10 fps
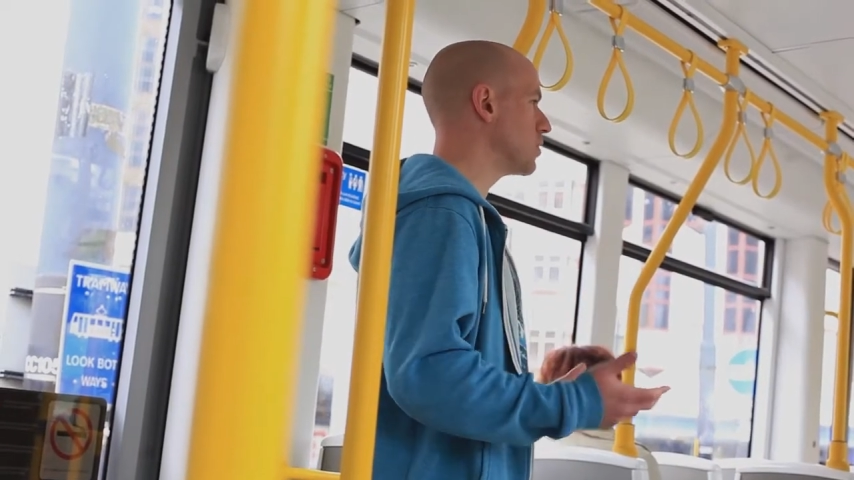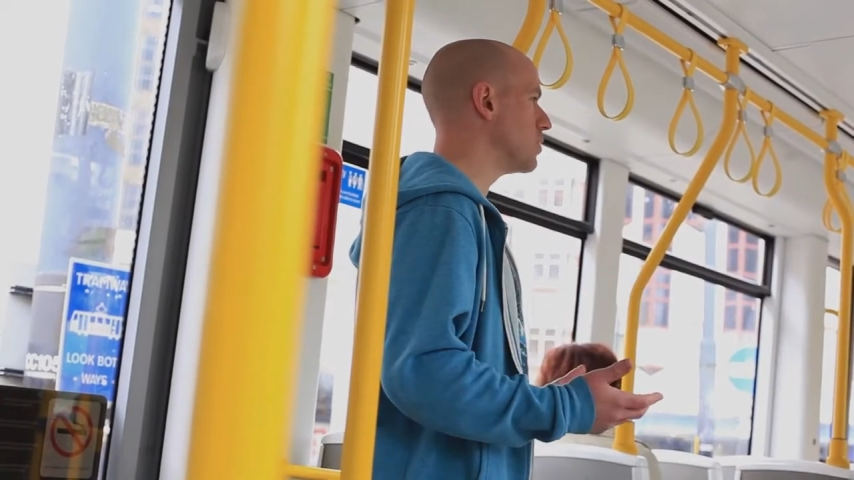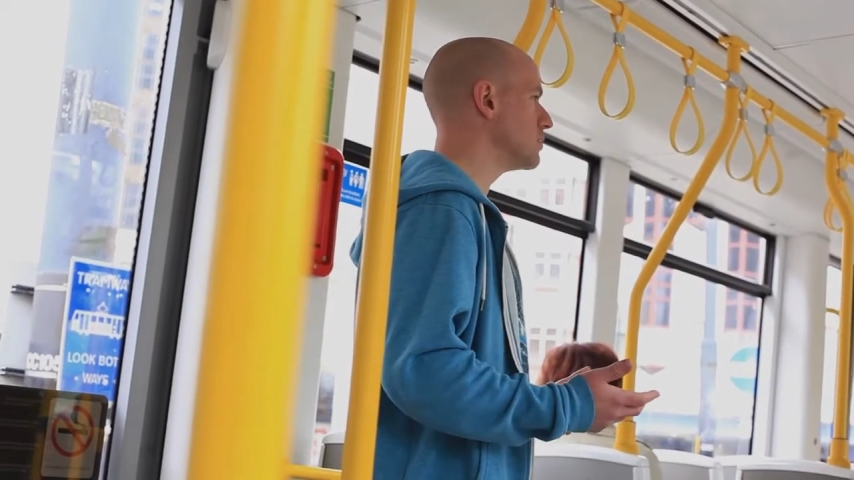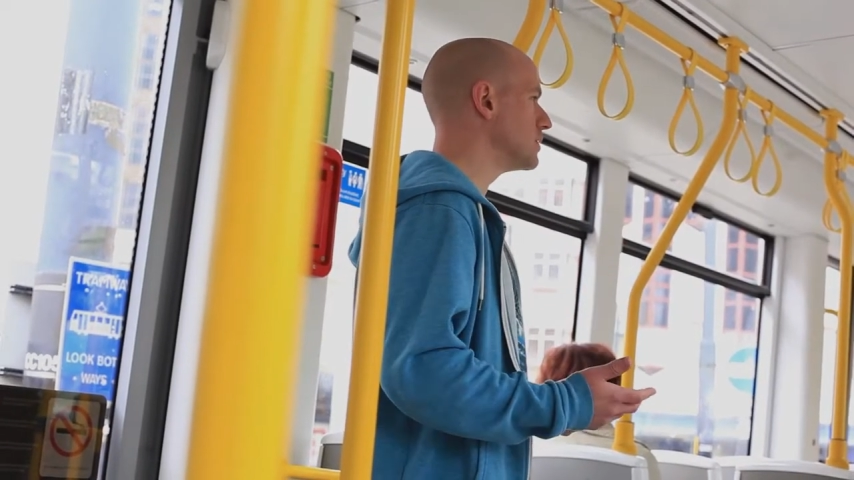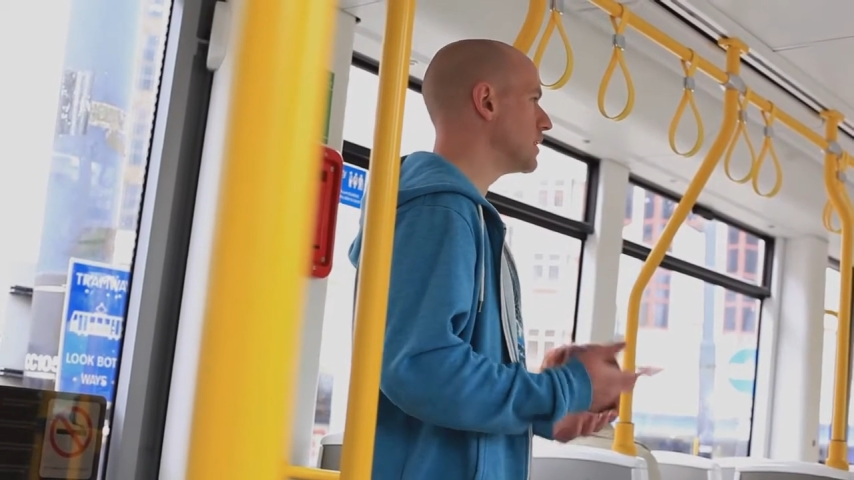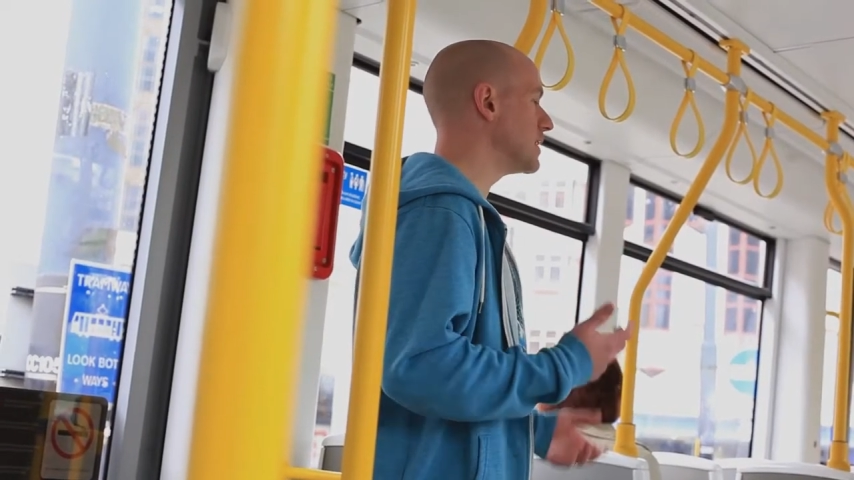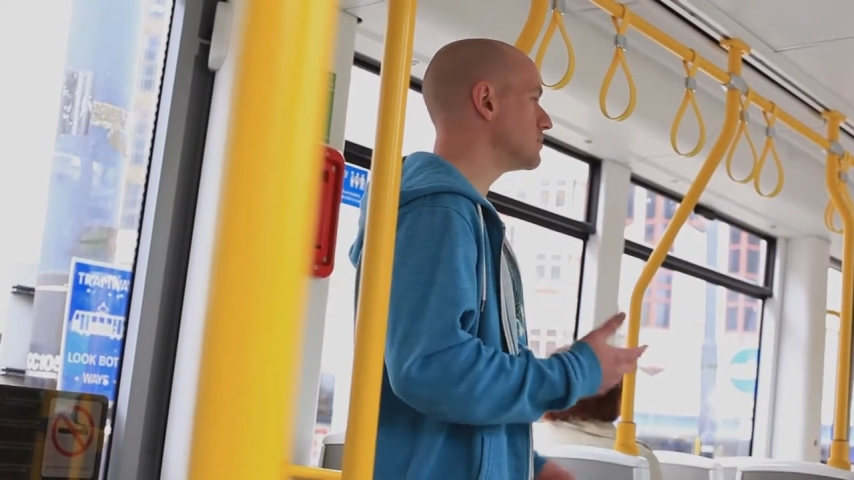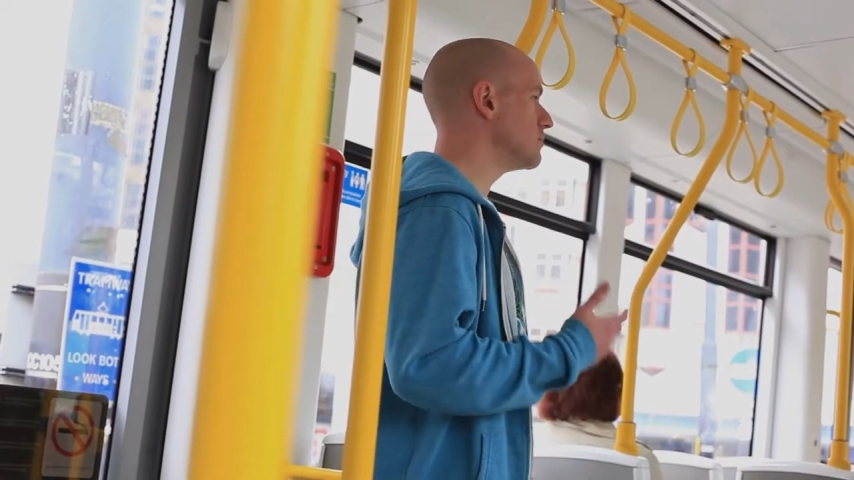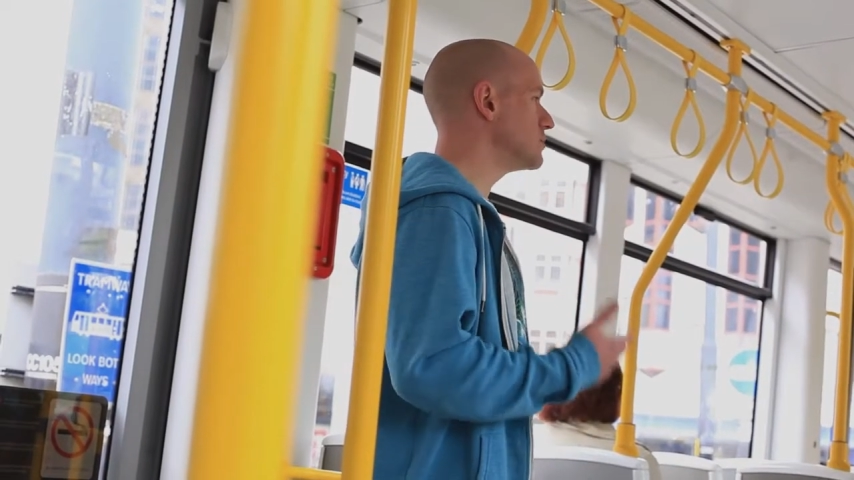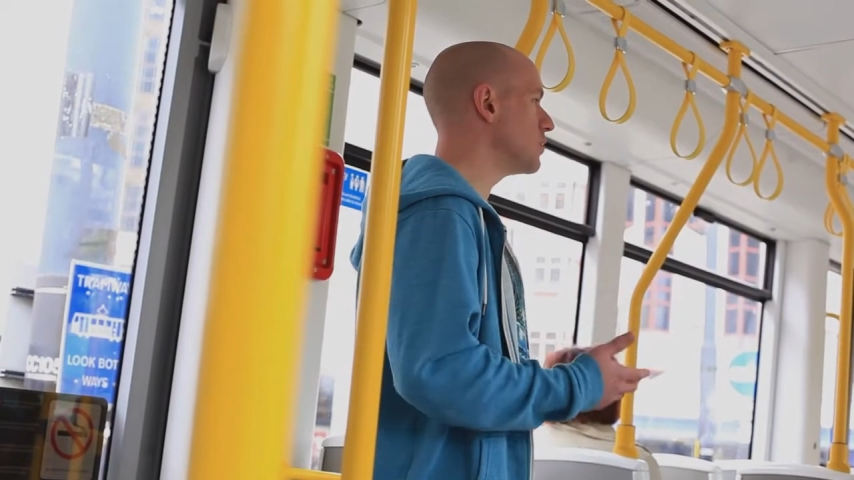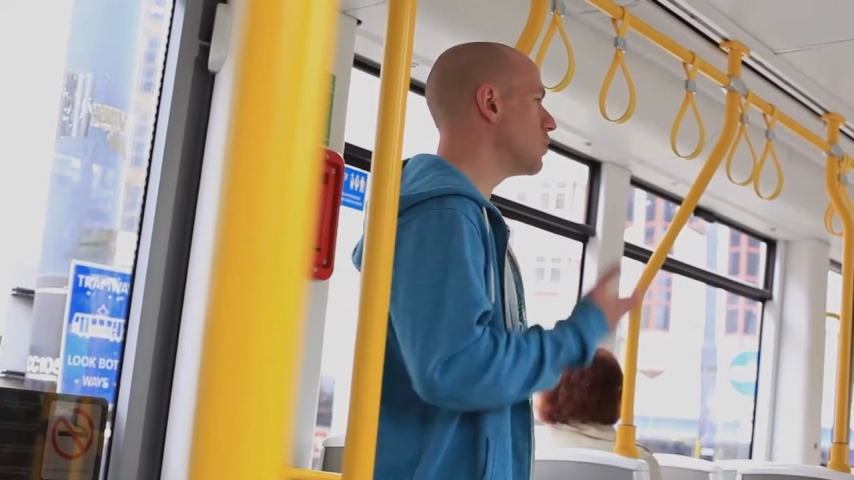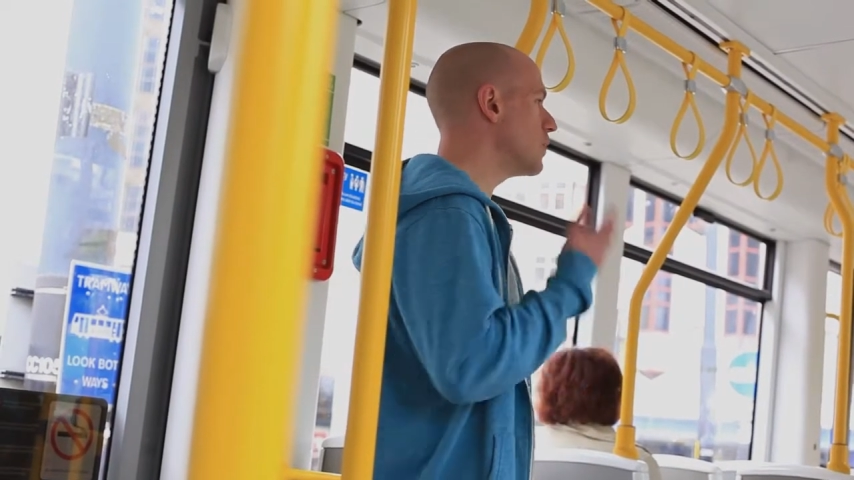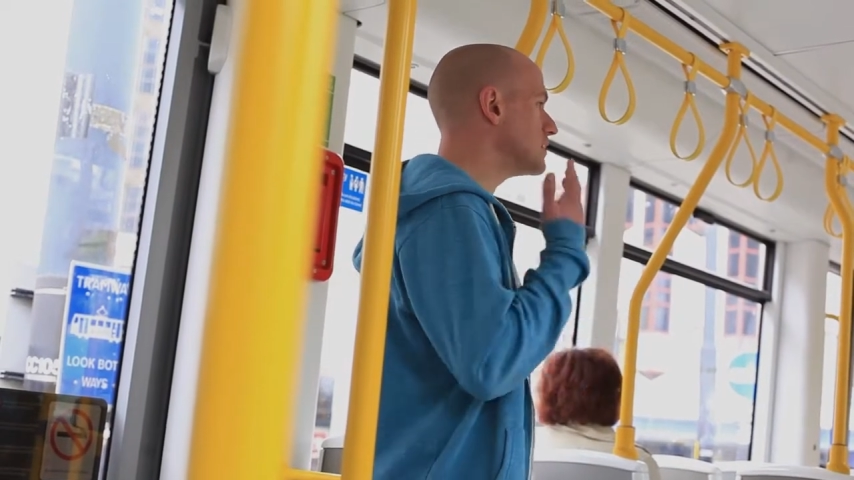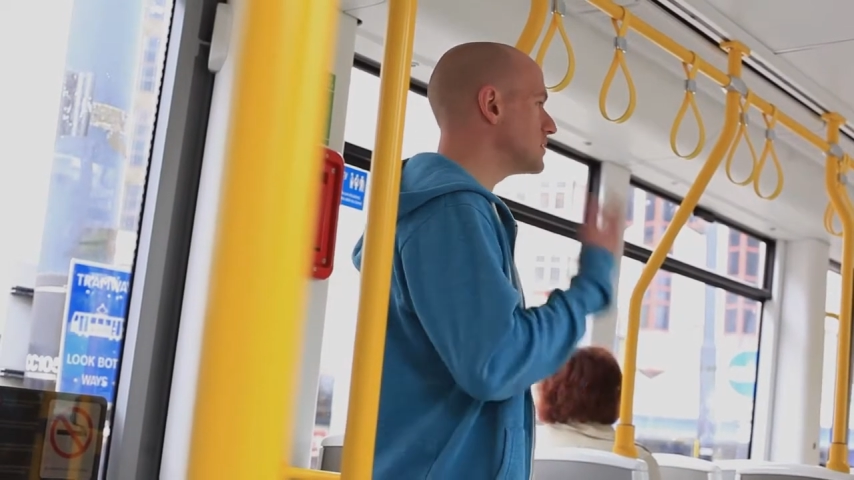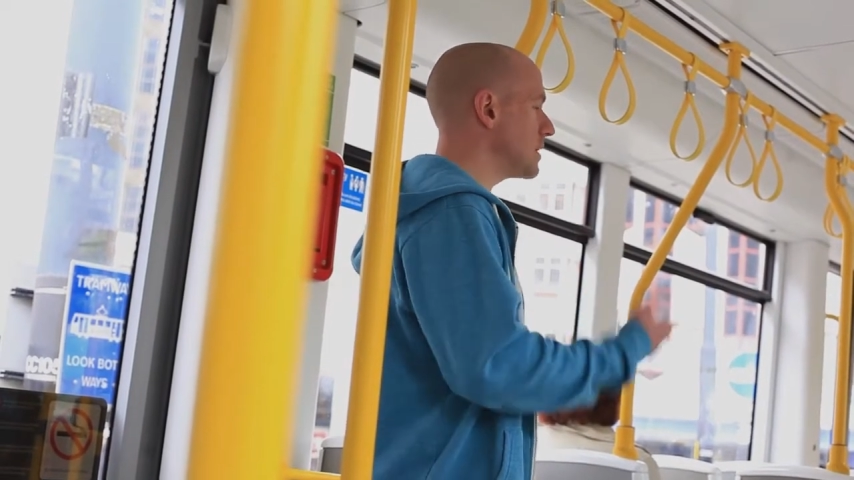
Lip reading: God, and as a result, we're